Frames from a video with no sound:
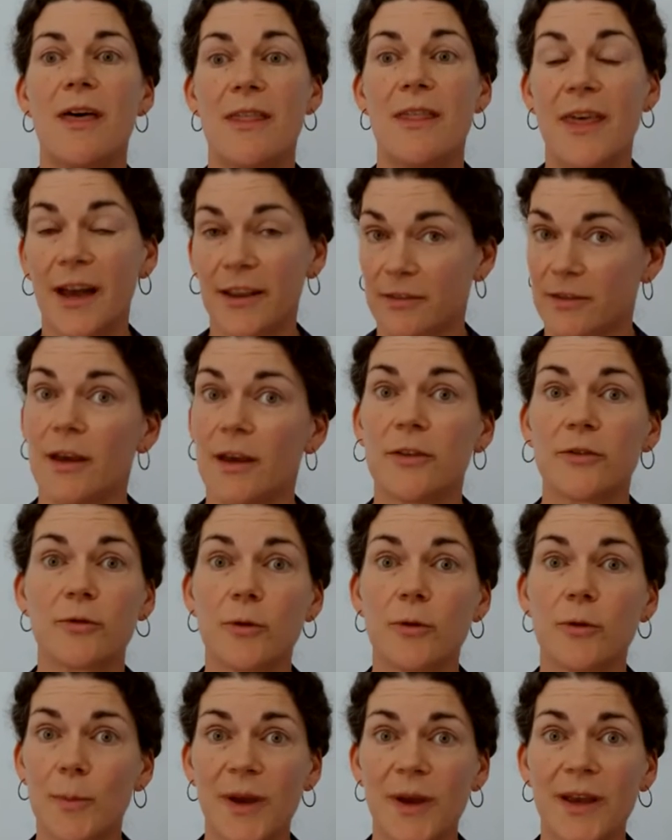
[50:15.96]
That sounds
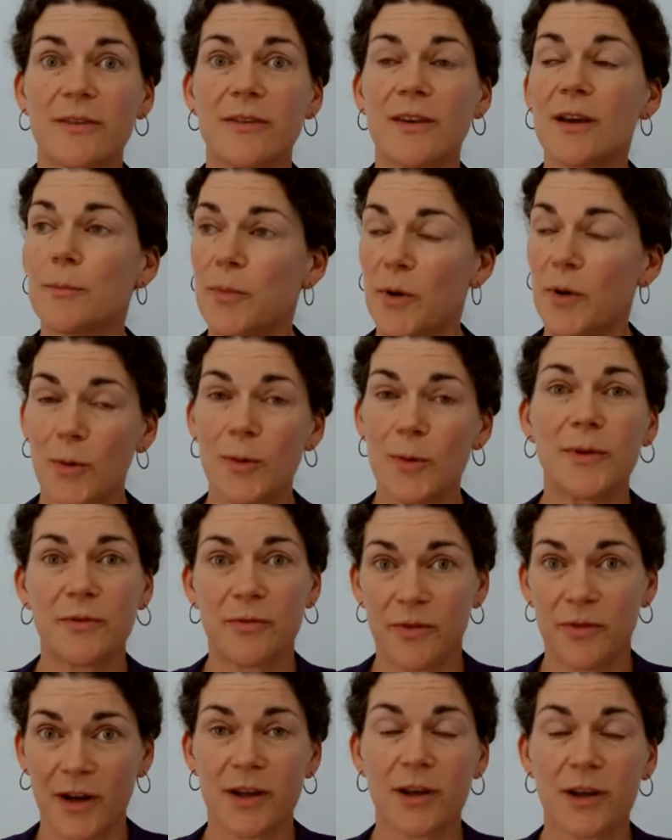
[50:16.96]
real basic, but we've been
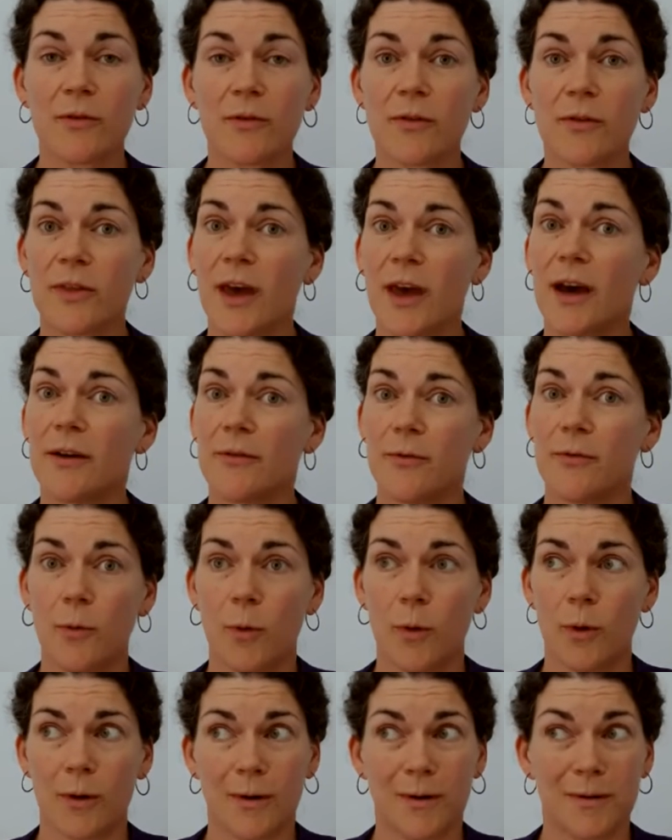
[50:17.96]
fighting over that
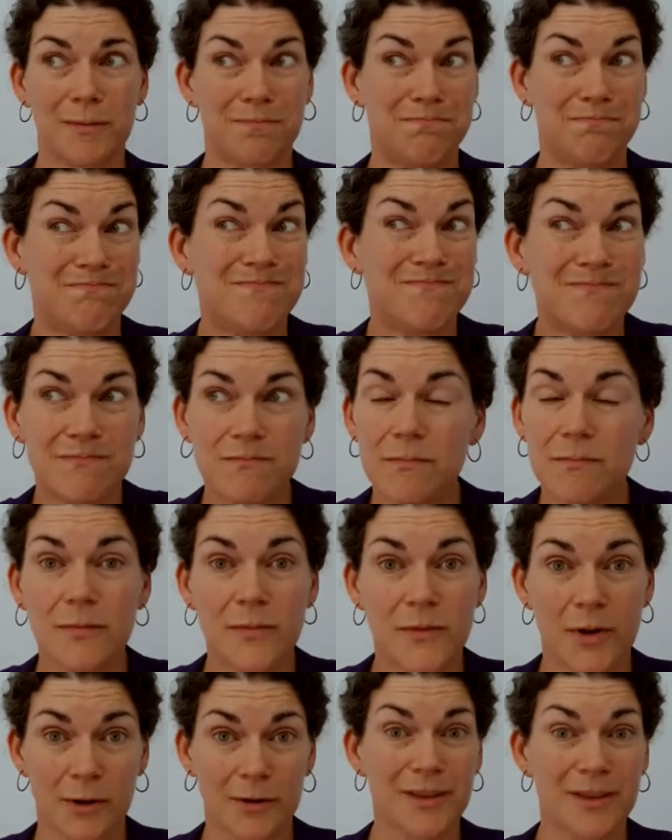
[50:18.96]
for
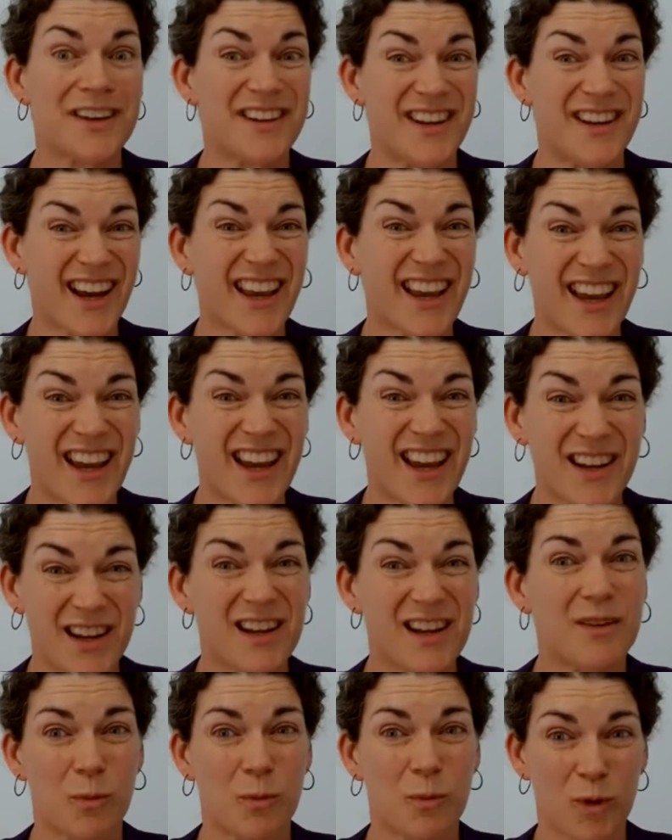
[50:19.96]
nearly a decade
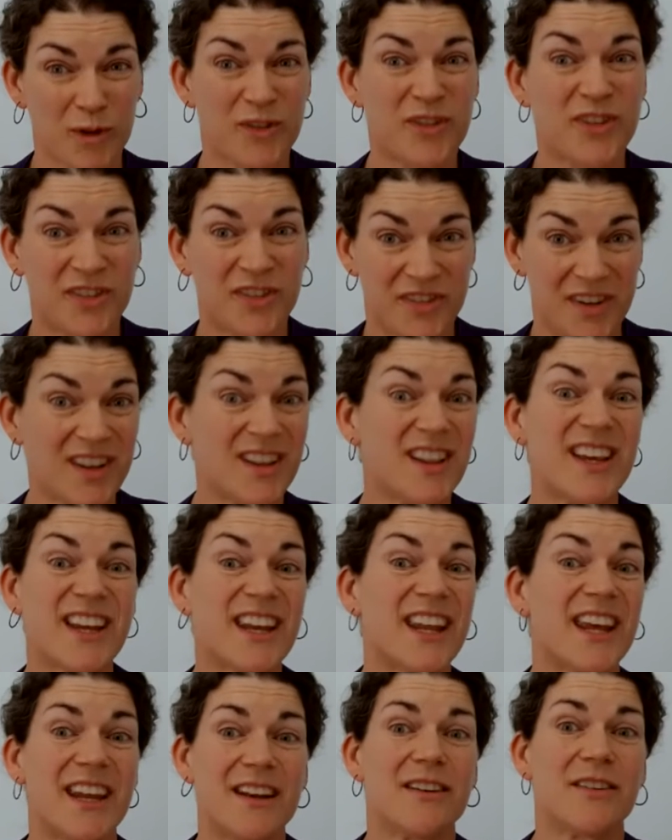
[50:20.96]
and we're still in
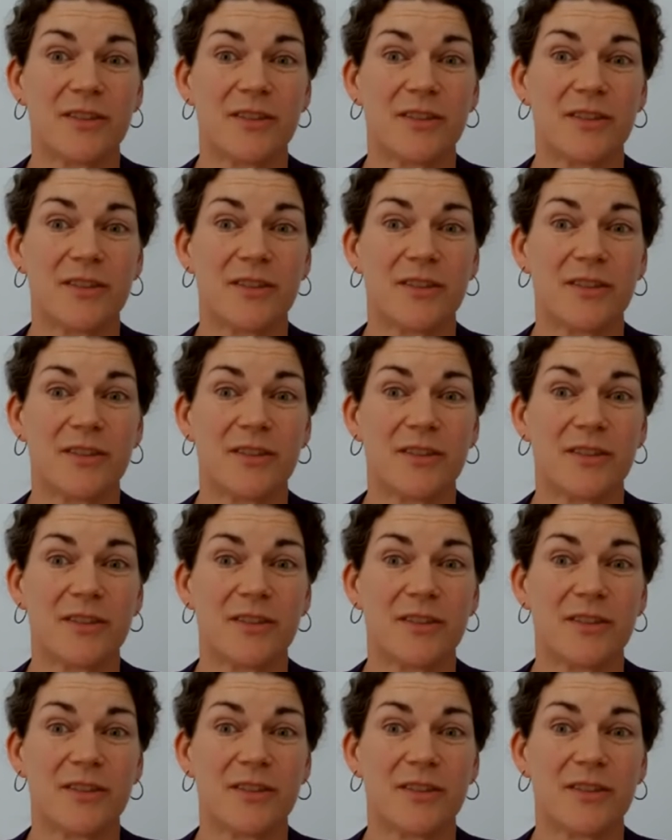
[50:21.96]
it.